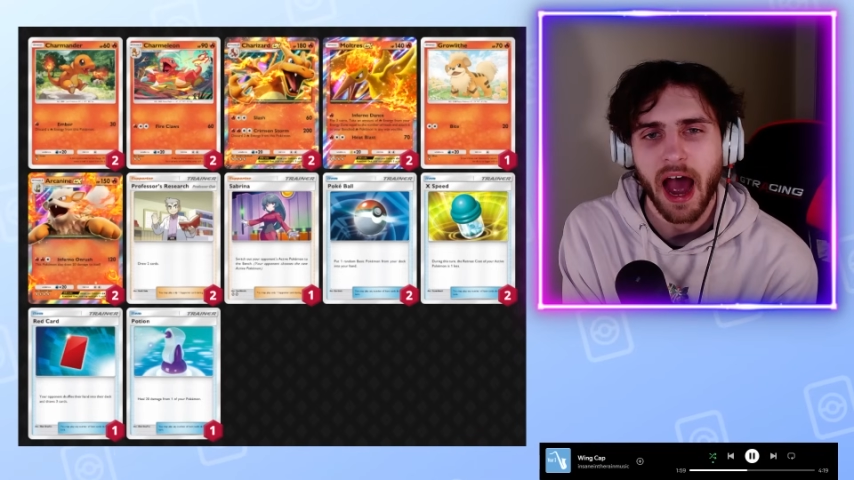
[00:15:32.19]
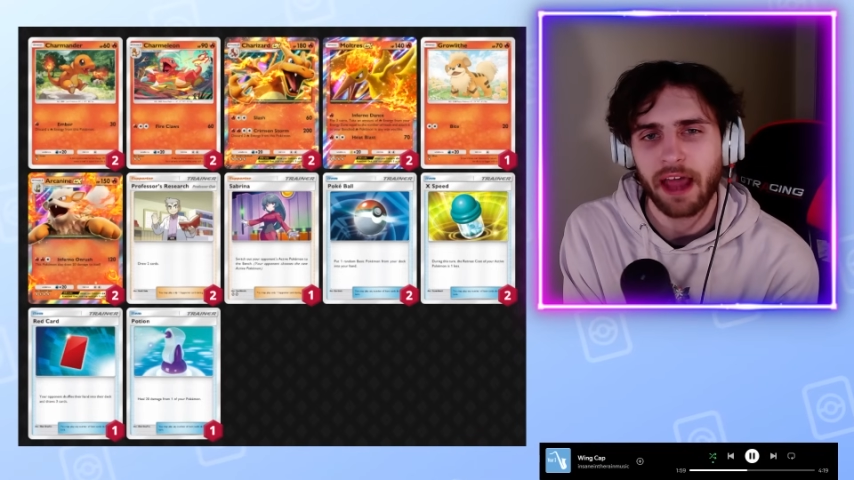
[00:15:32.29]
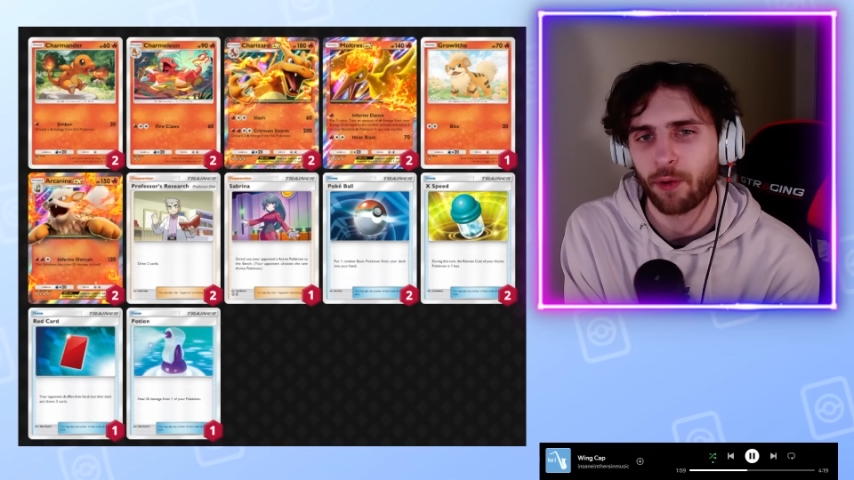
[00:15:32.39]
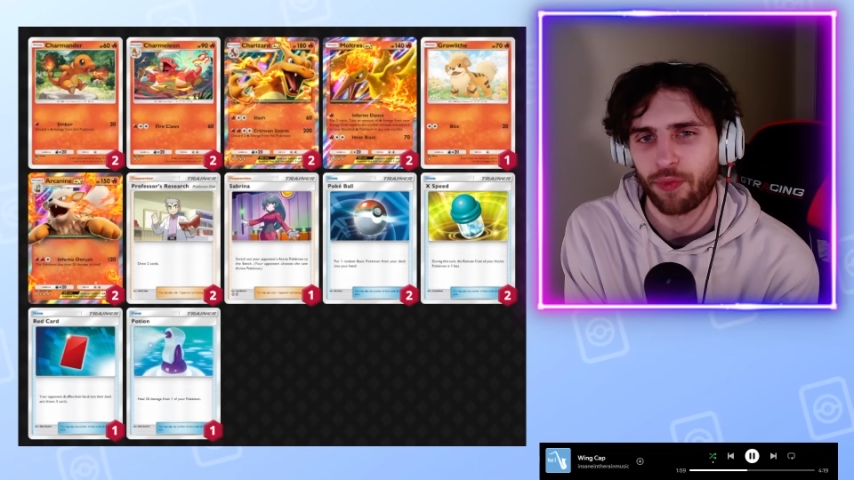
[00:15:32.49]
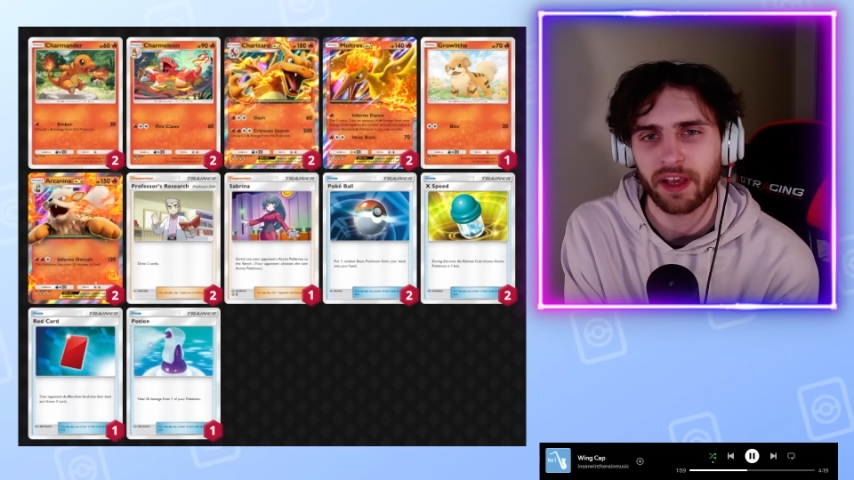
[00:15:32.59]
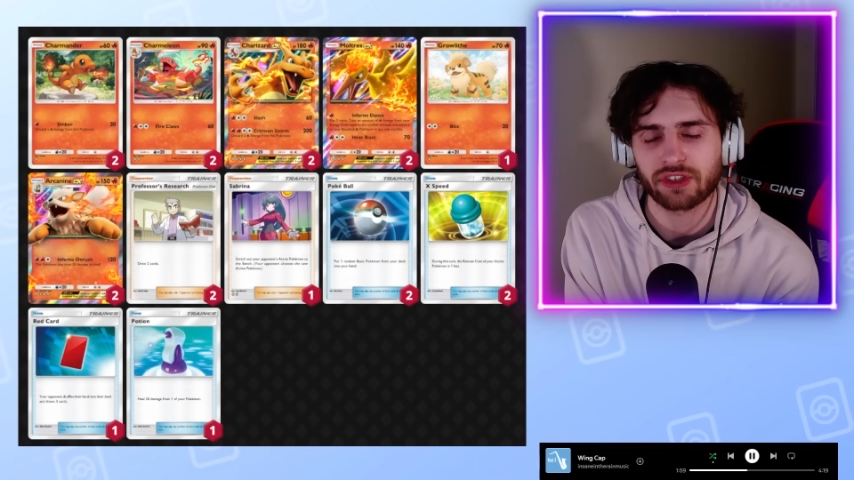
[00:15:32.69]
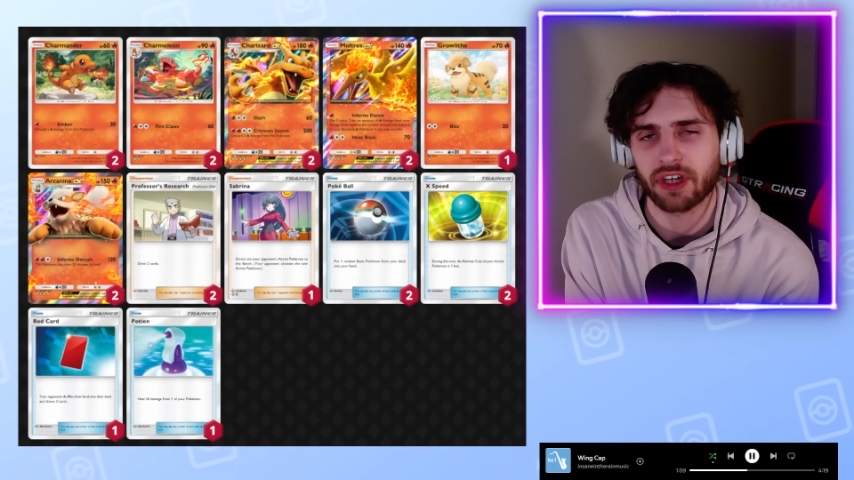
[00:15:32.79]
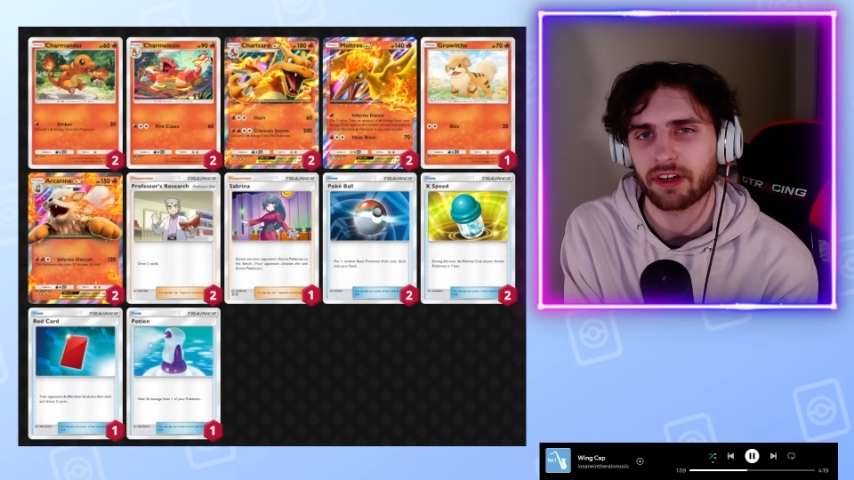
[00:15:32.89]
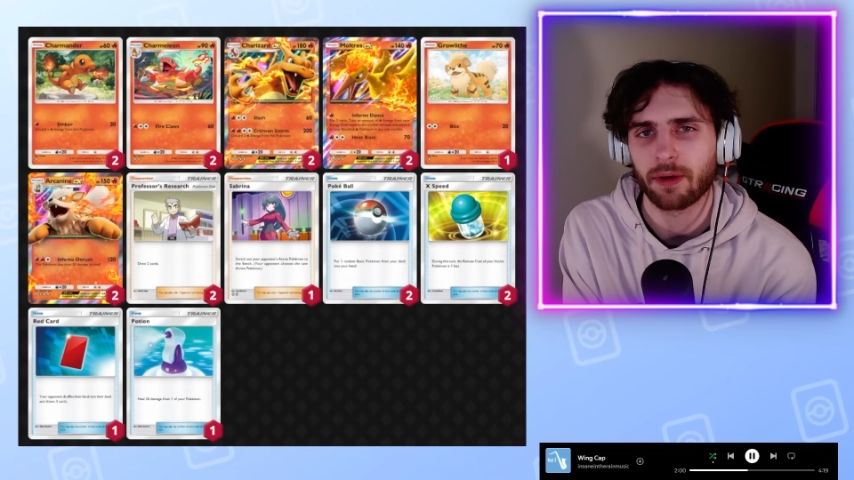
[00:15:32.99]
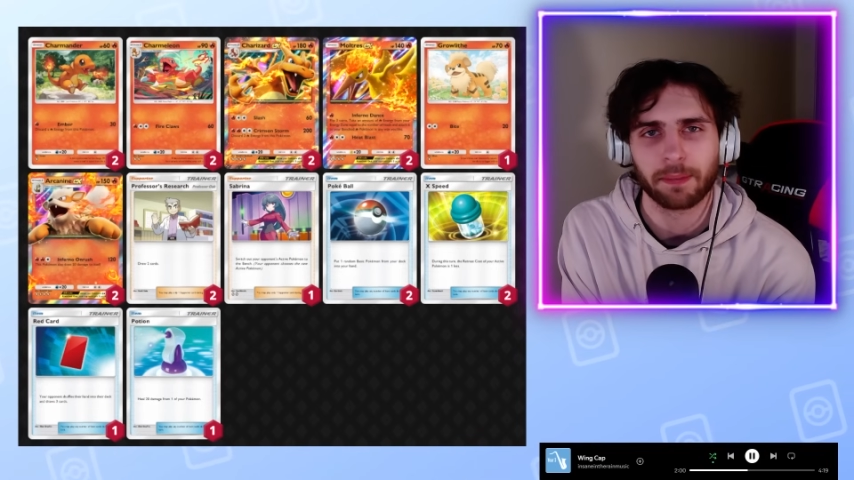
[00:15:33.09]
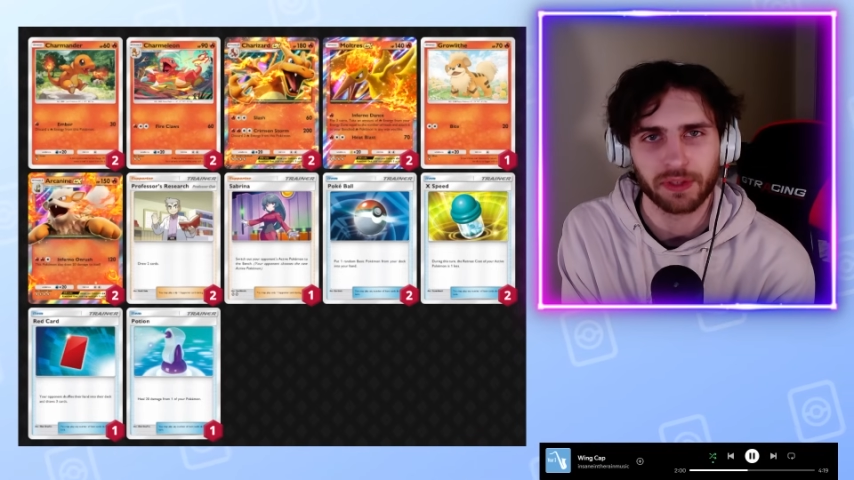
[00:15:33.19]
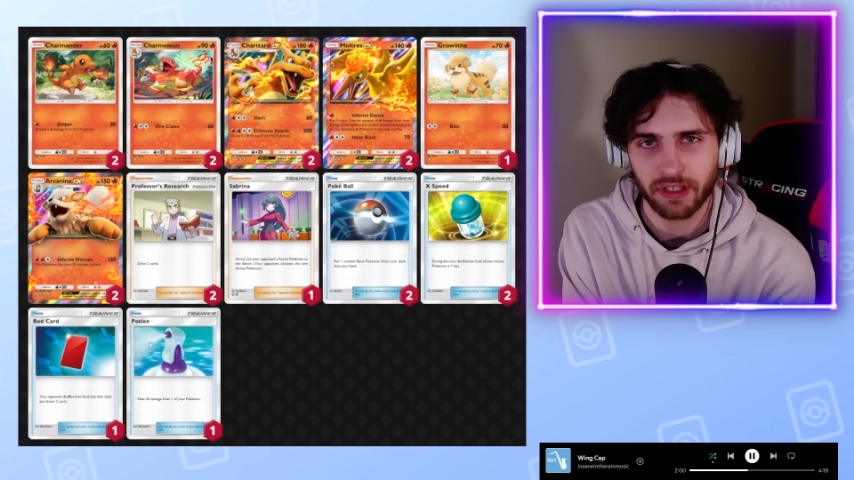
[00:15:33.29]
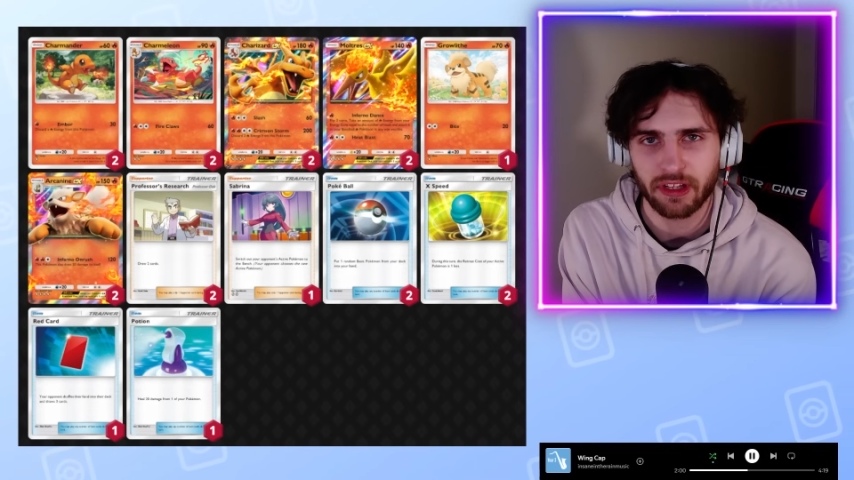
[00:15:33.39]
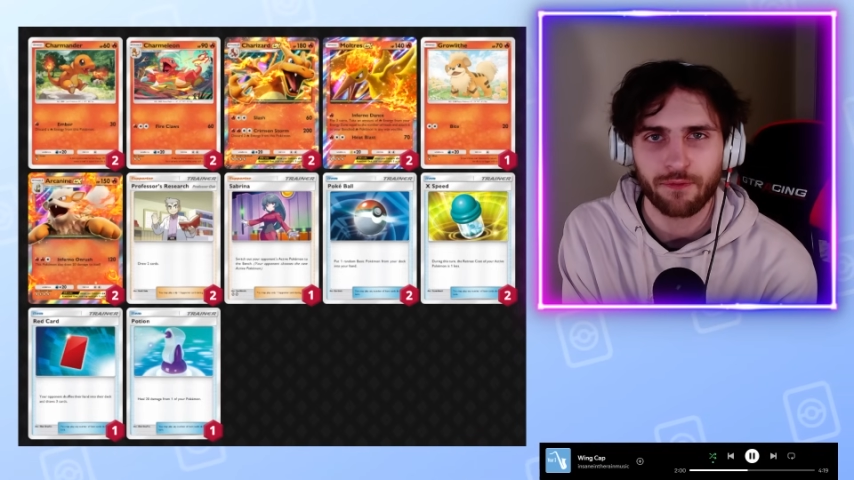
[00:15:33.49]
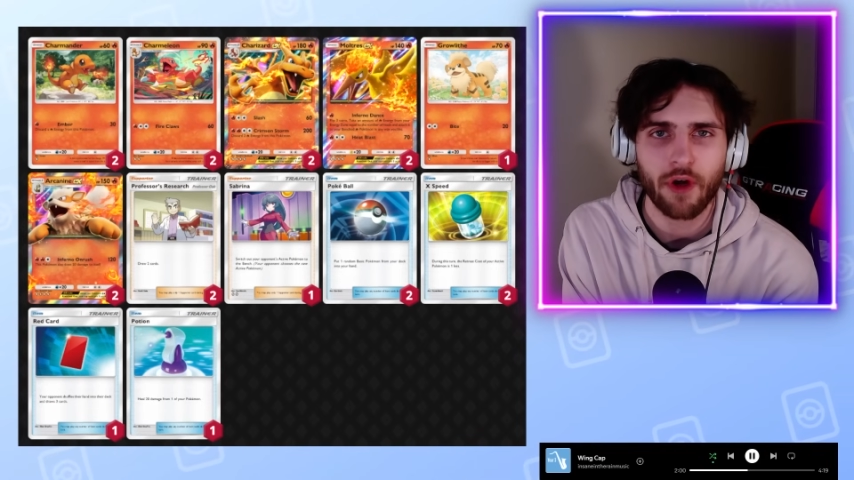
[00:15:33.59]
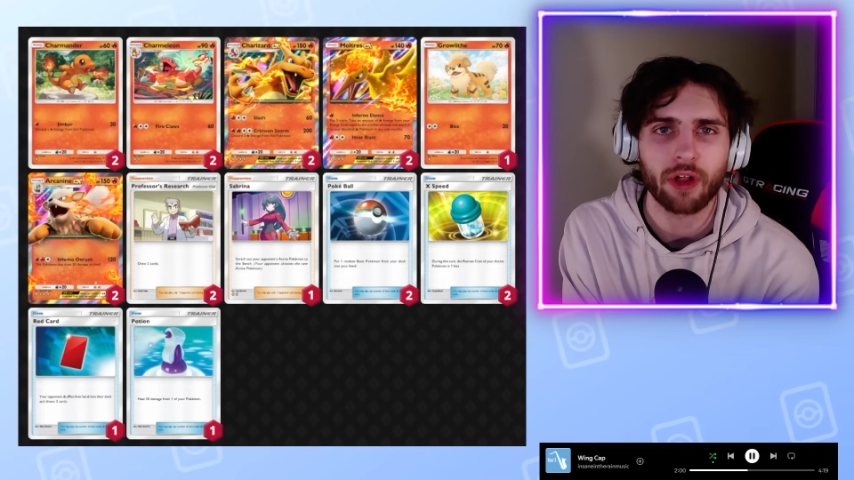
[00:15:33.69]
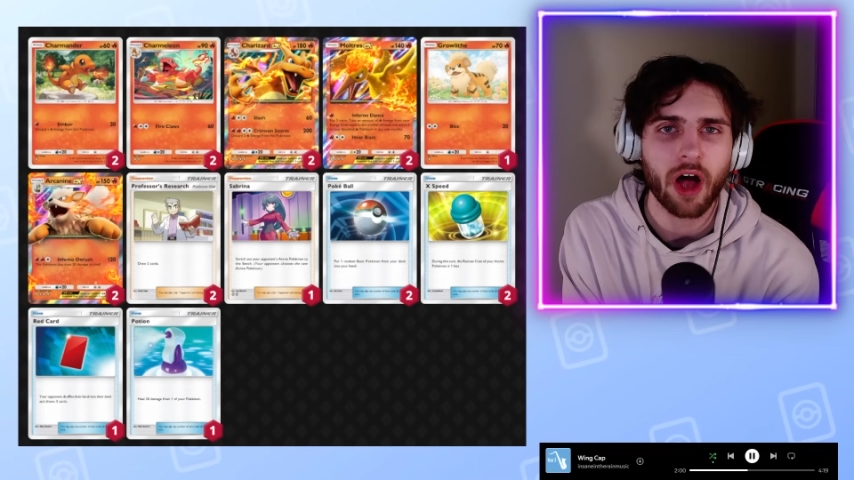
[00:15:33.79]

I don't think it's going to completely fall